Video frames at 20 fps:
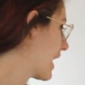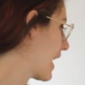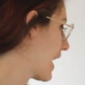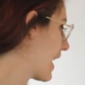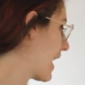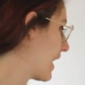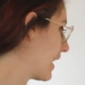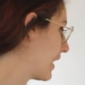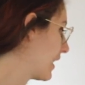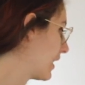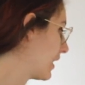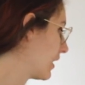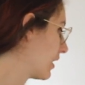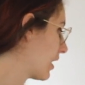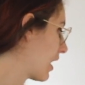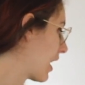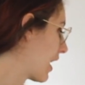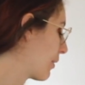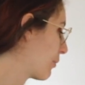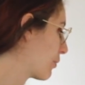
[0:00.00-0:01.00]

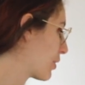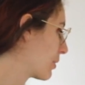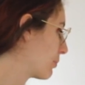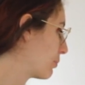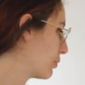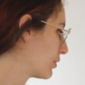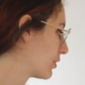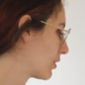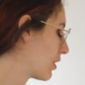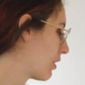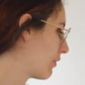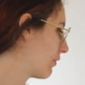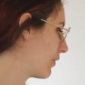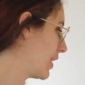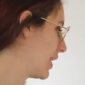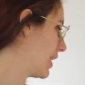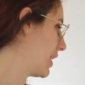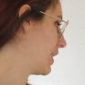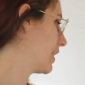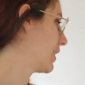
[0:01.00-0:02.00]
and I wanna put
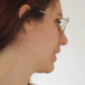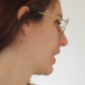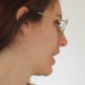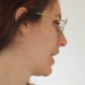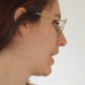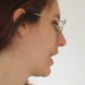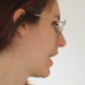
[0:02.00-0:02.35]
coffee in it.